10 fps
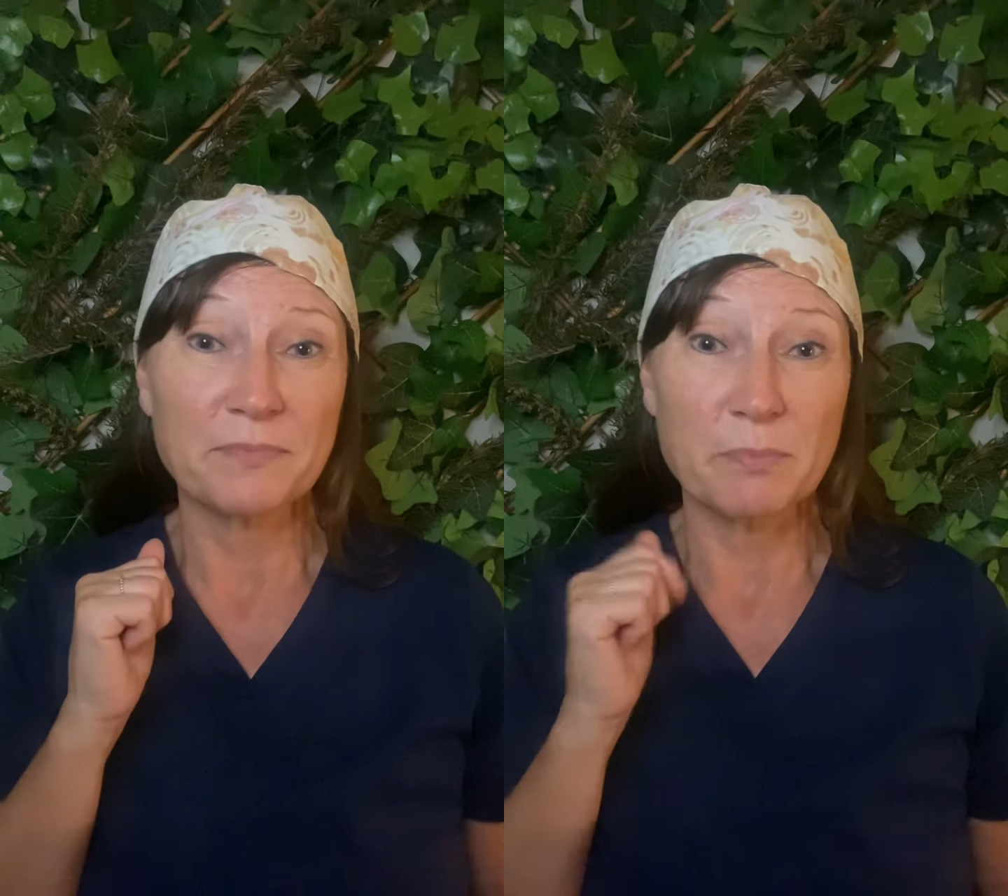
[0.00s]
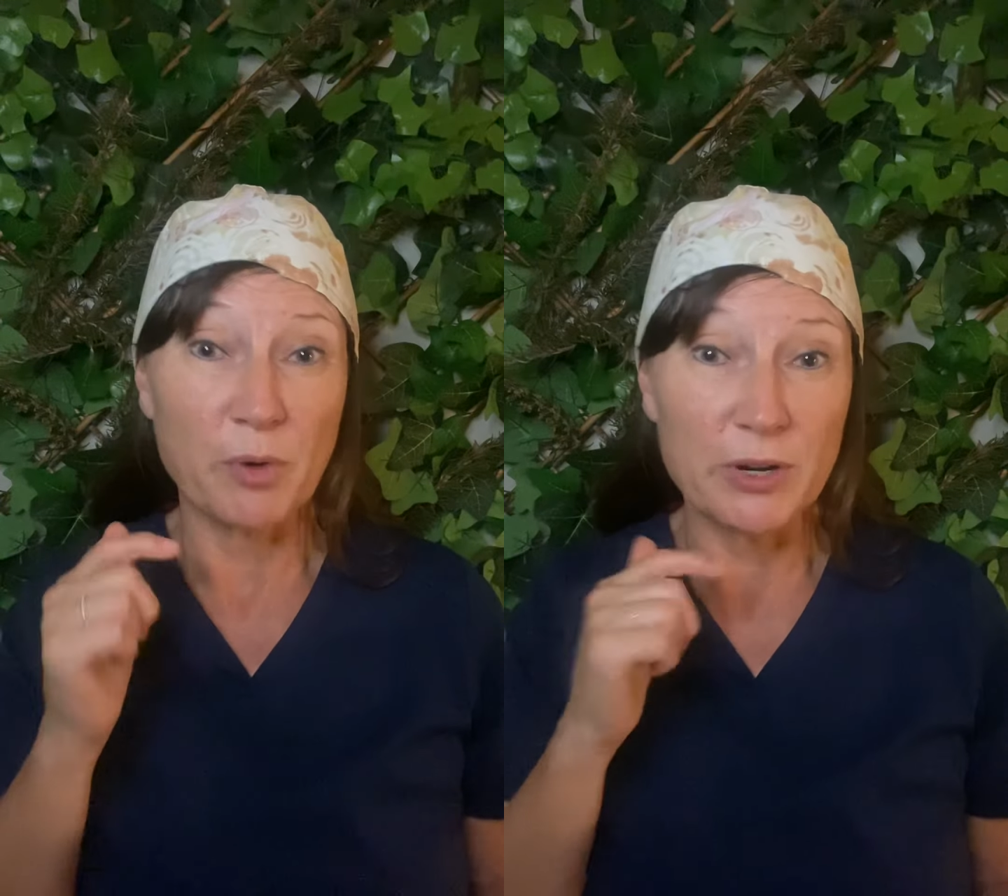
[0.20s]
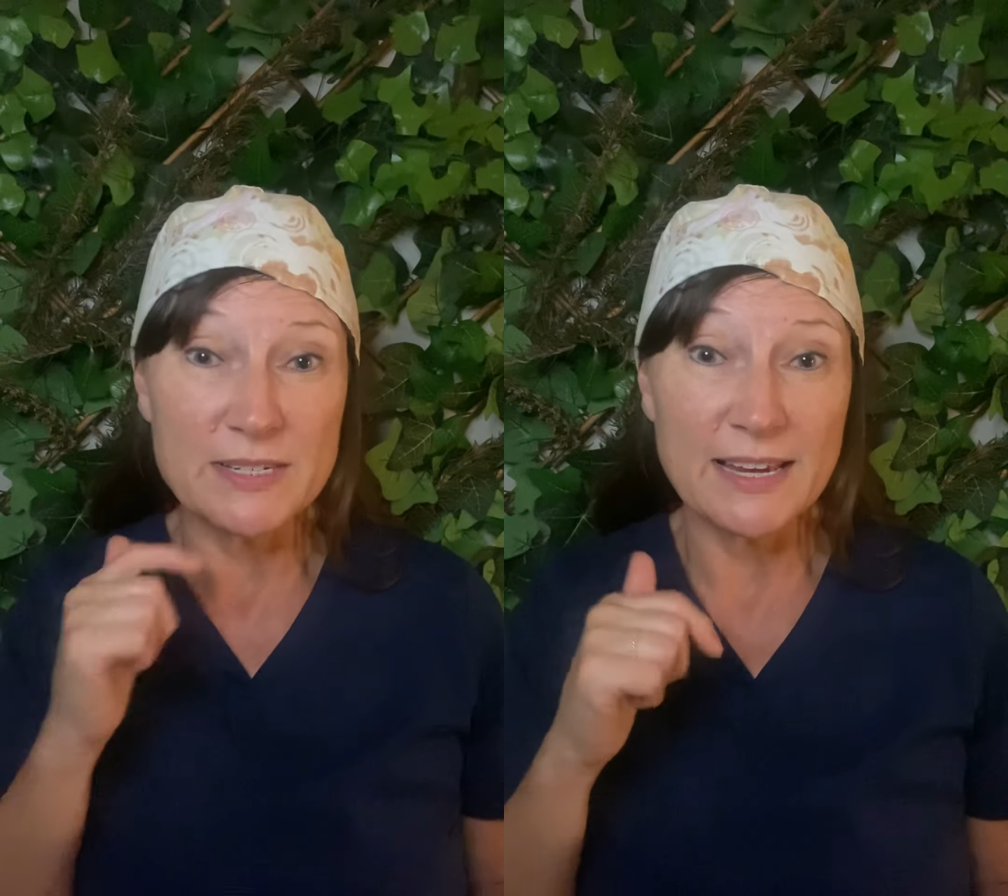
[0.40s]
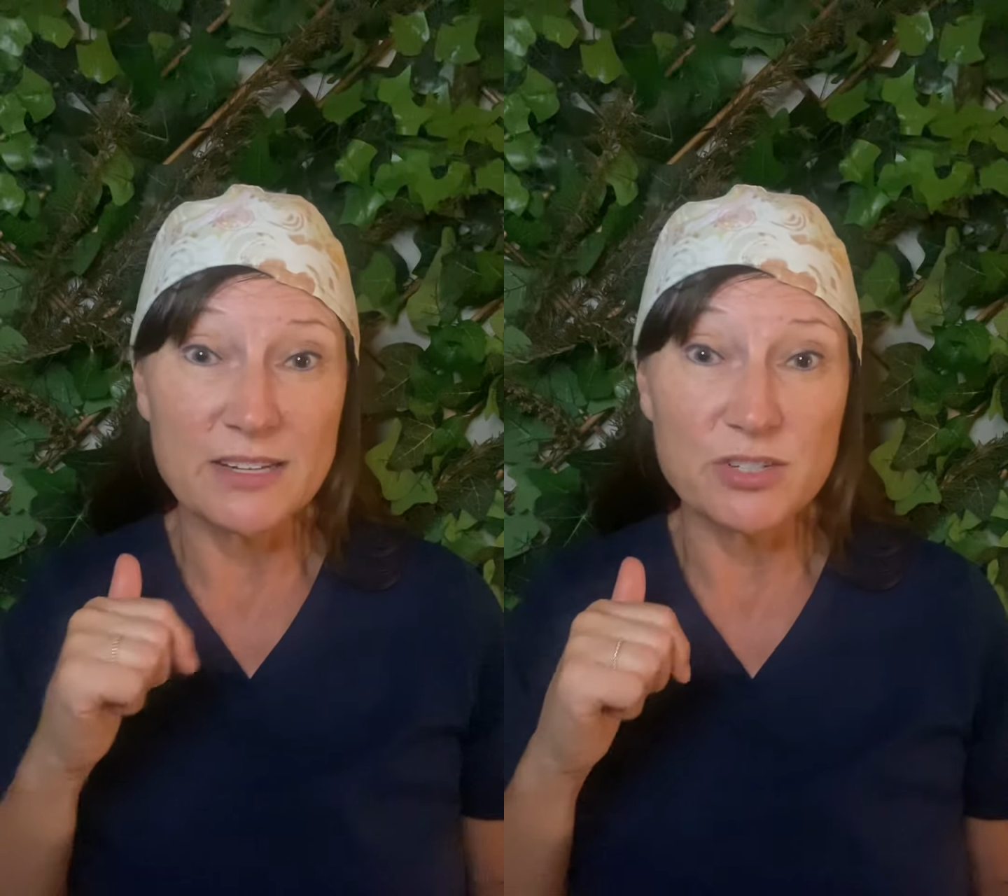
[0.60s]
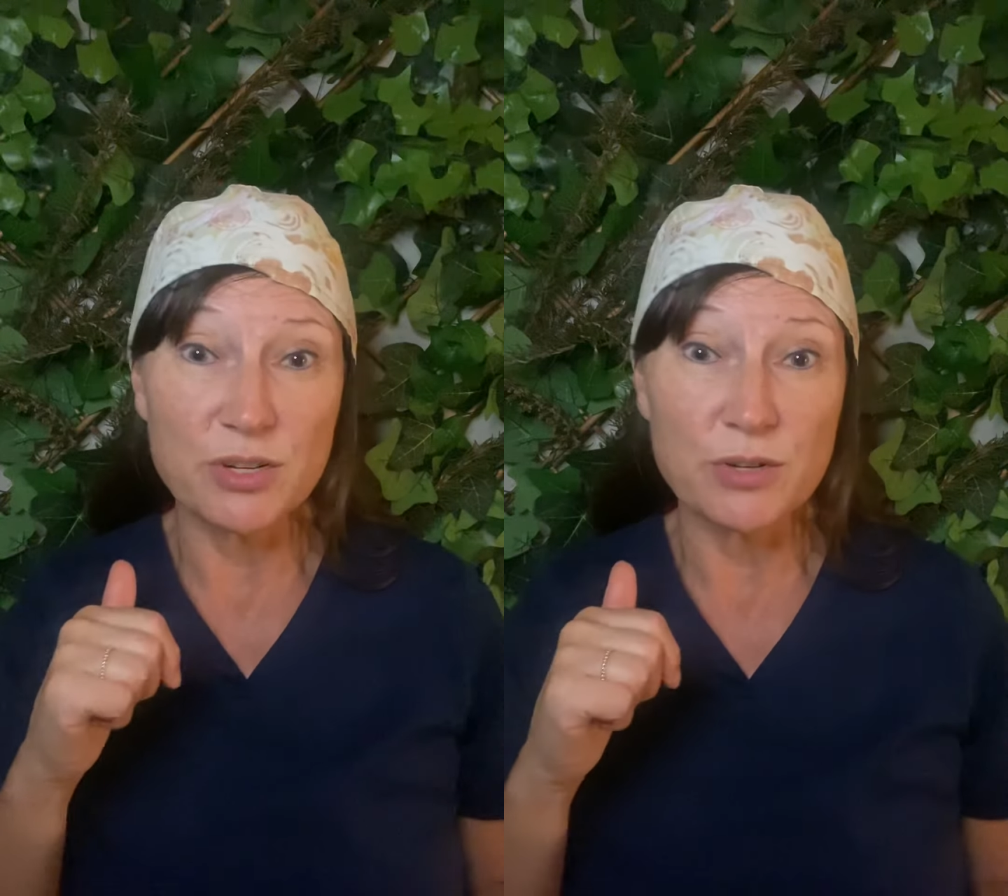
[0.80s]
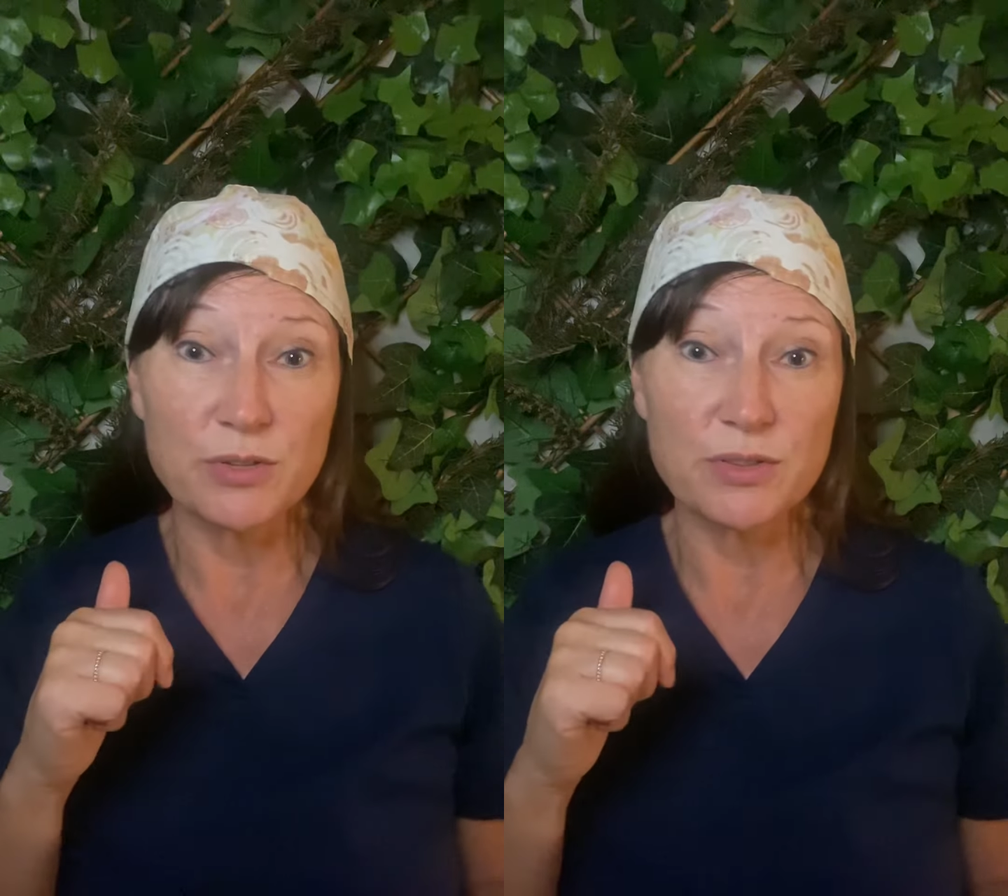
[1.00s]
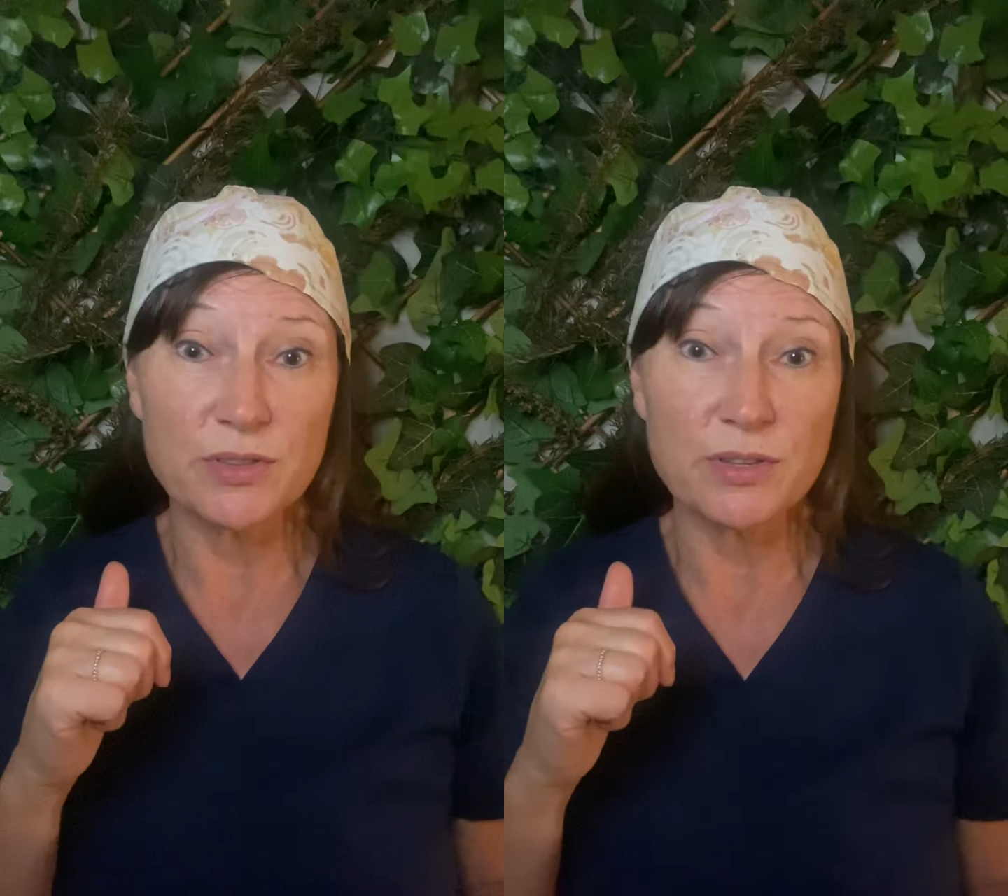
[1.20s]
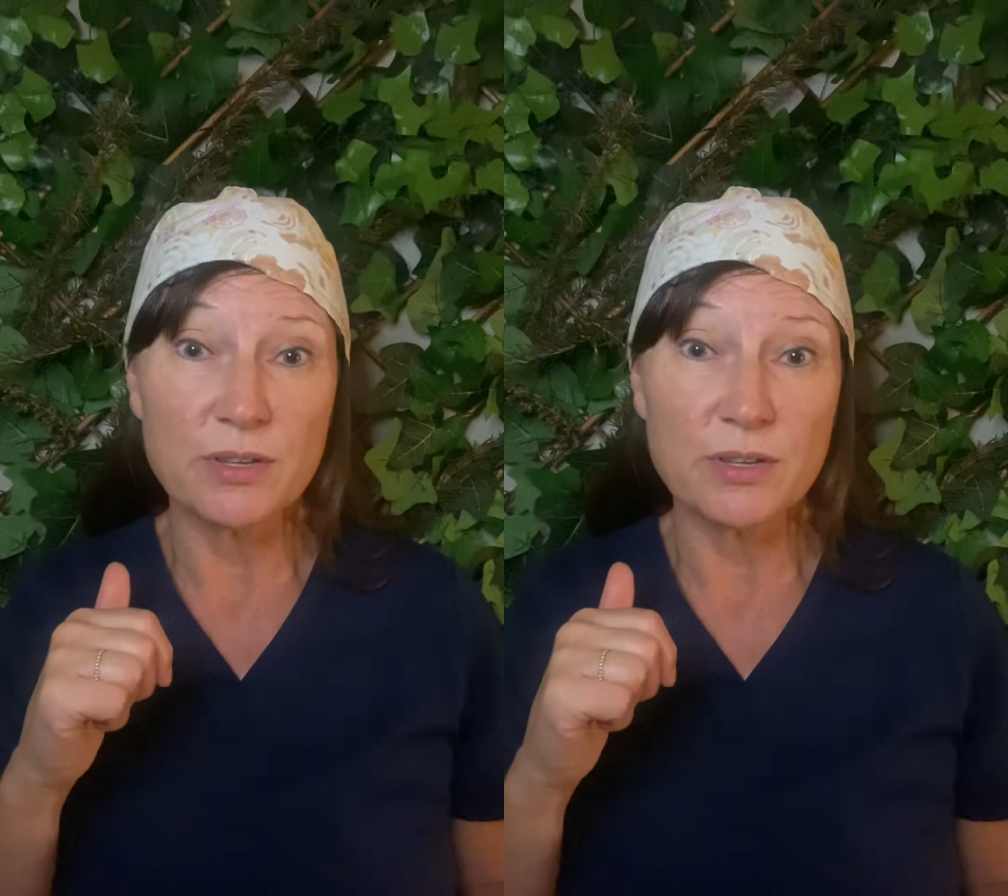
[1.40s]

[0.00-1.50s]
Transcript: broken down tooth,